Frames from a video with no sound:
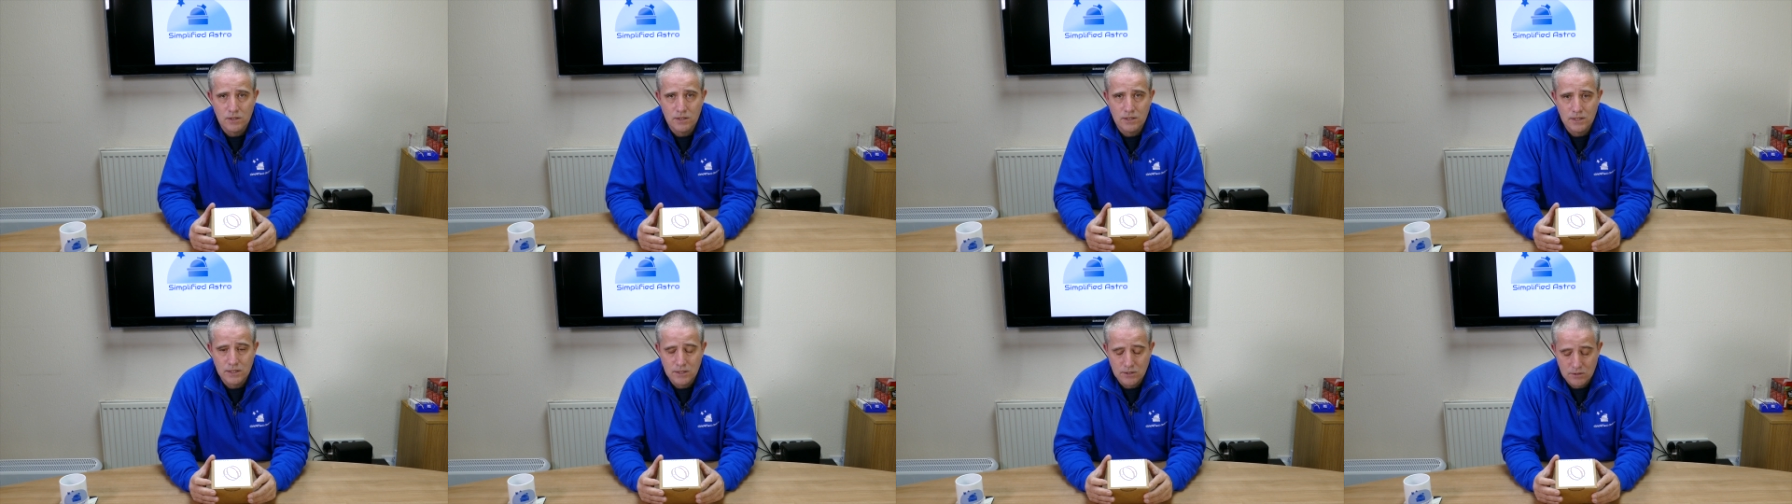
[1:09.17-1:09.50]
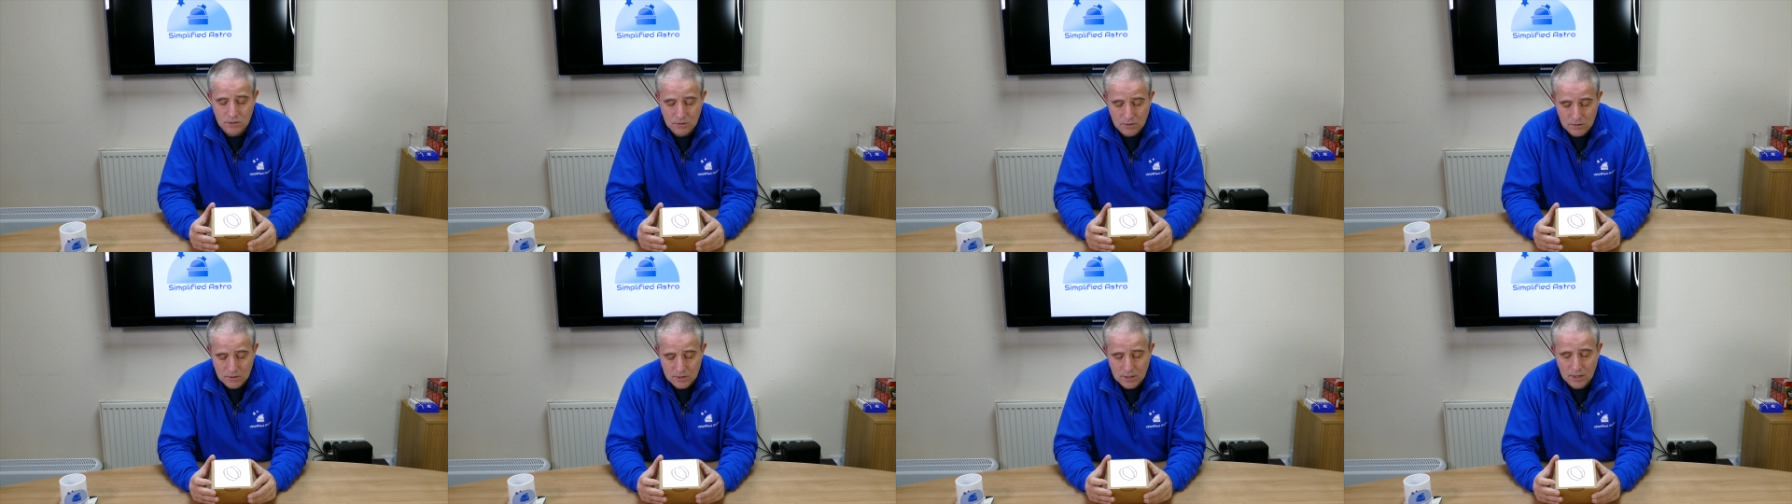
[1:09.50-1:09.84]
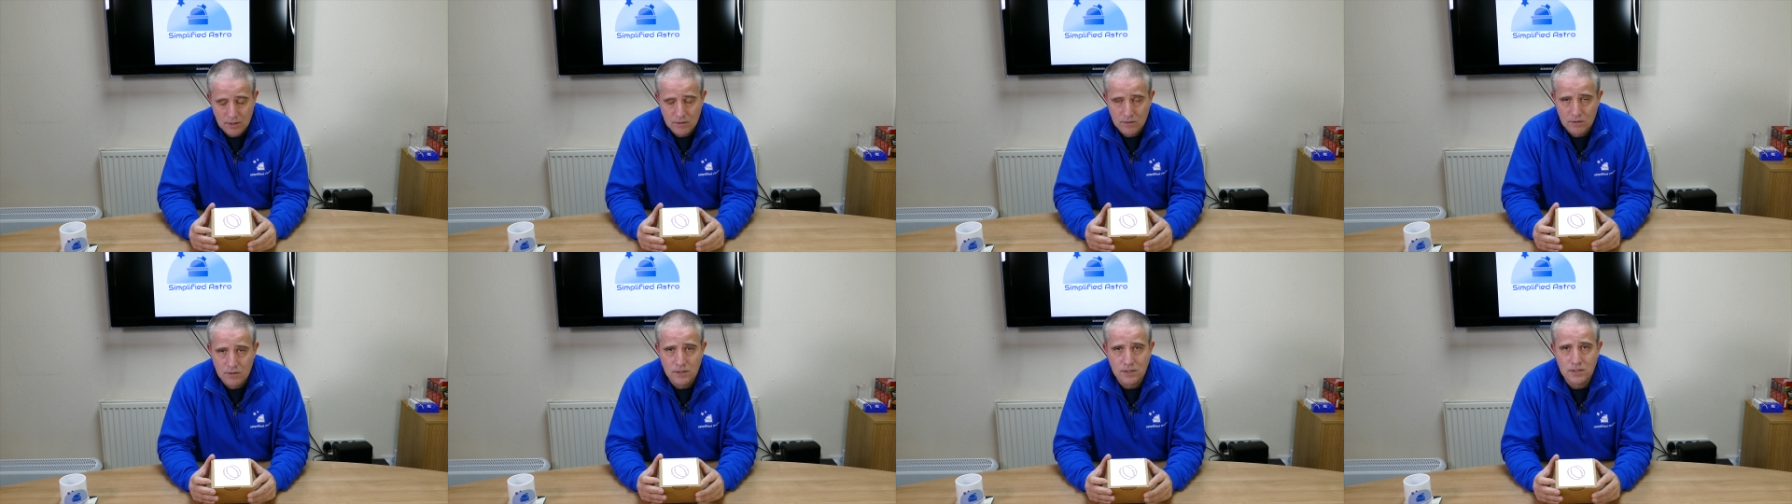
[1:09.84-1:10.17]
and he's not
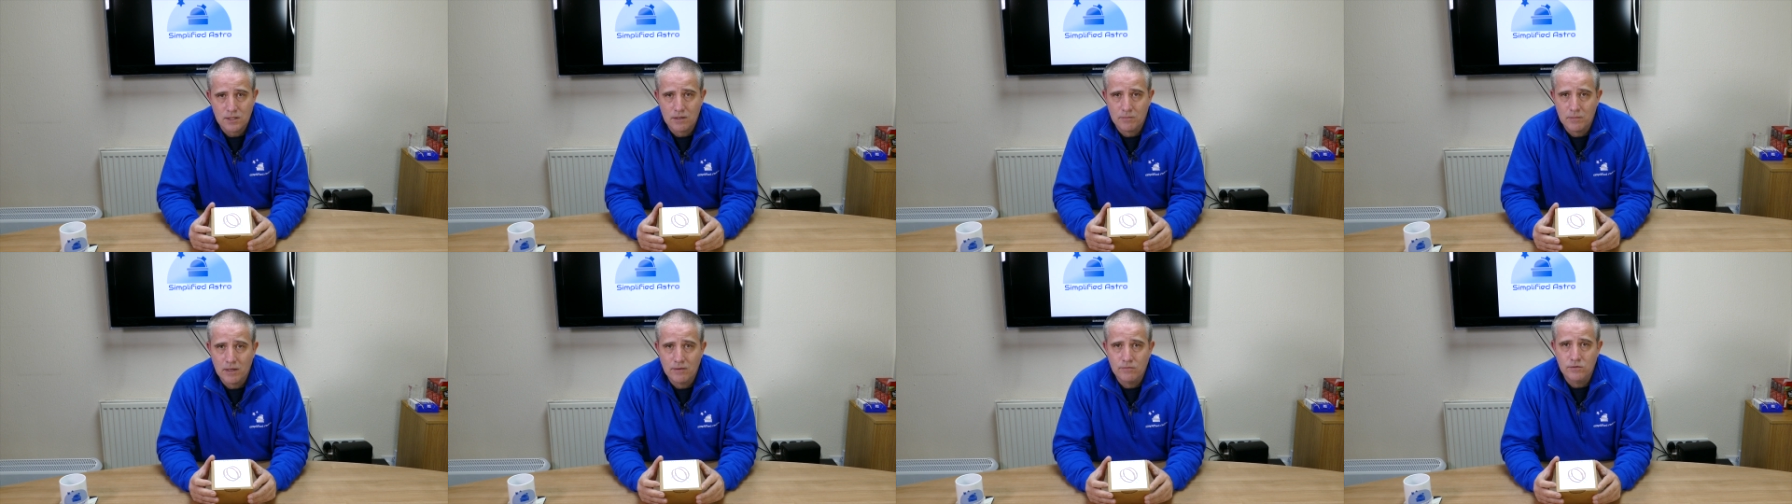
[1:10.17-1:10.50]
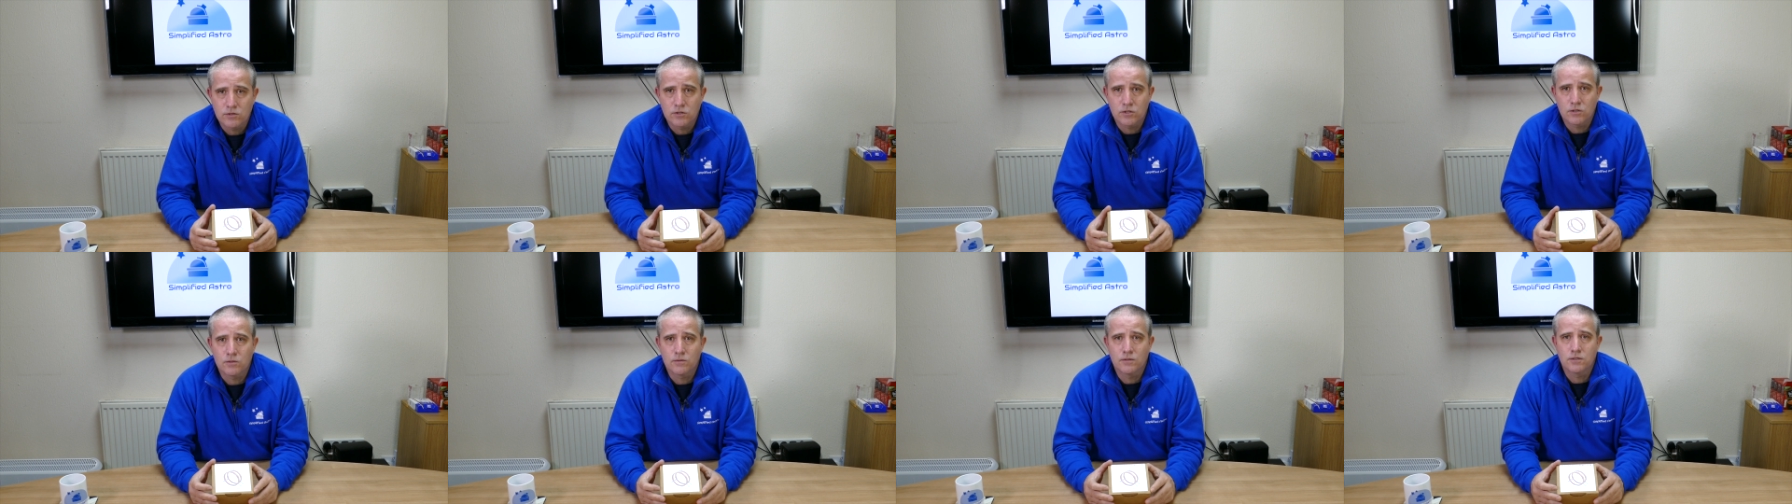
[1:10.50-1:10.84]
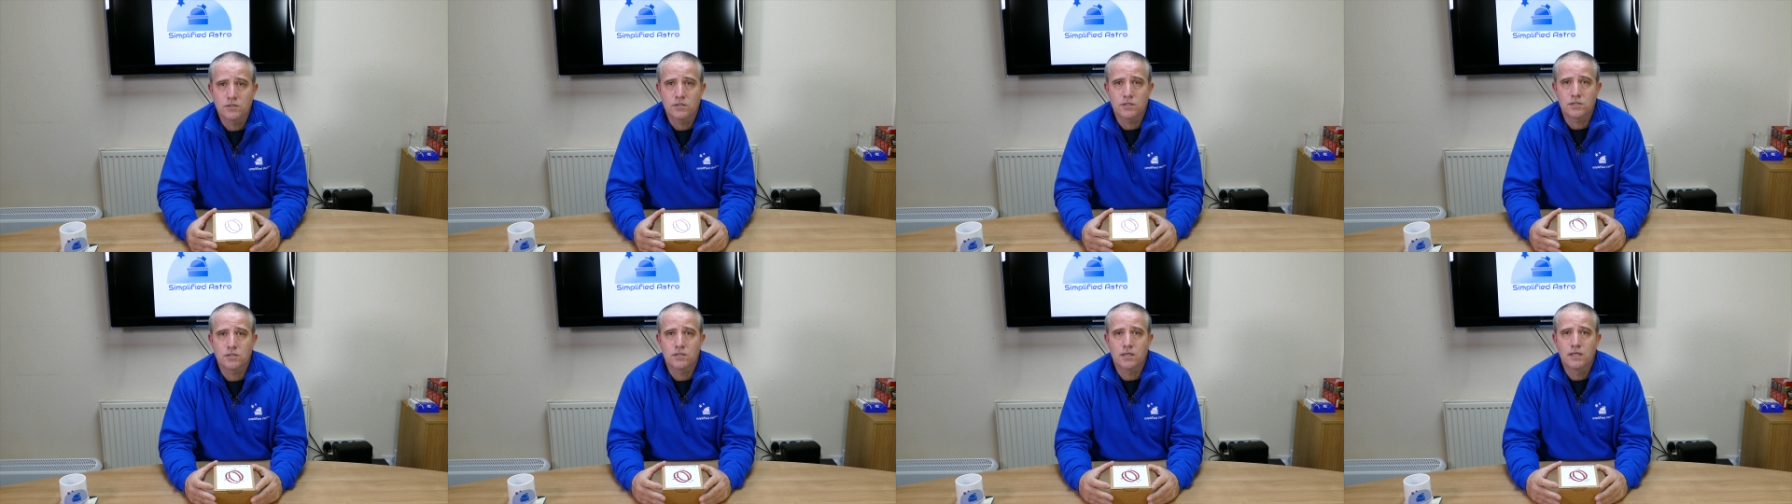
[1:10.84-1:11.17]
done like some others do and
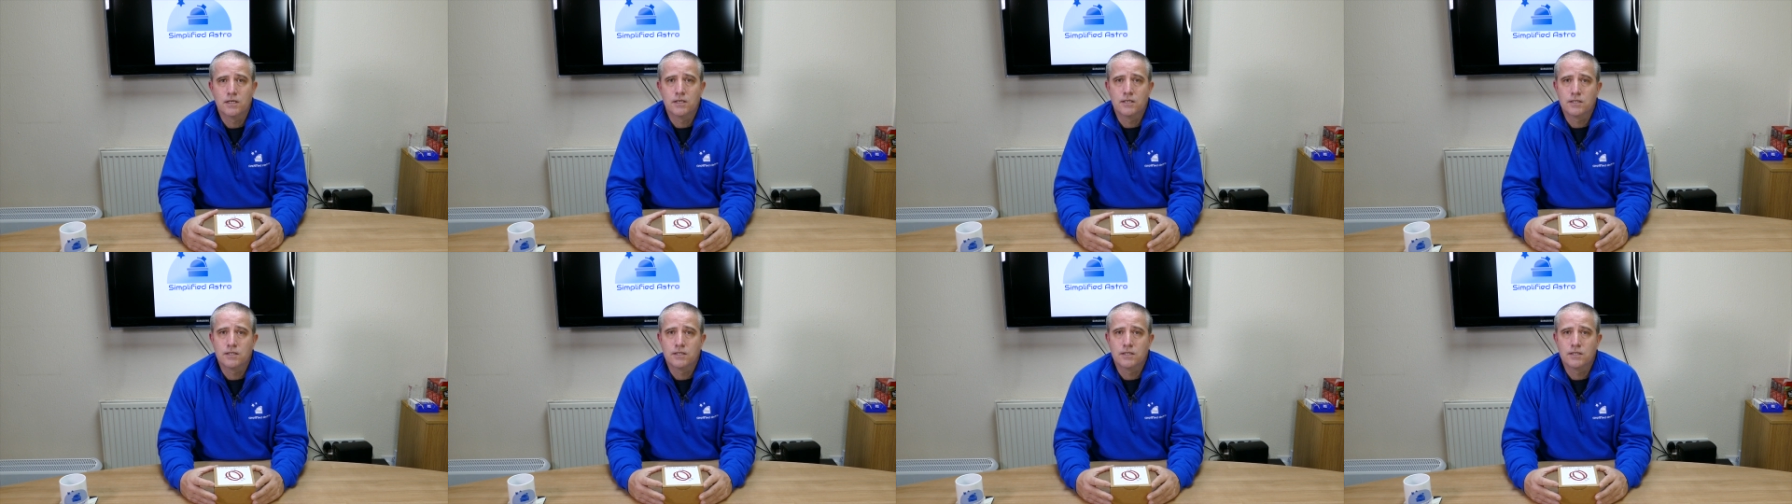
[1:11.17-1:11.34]
just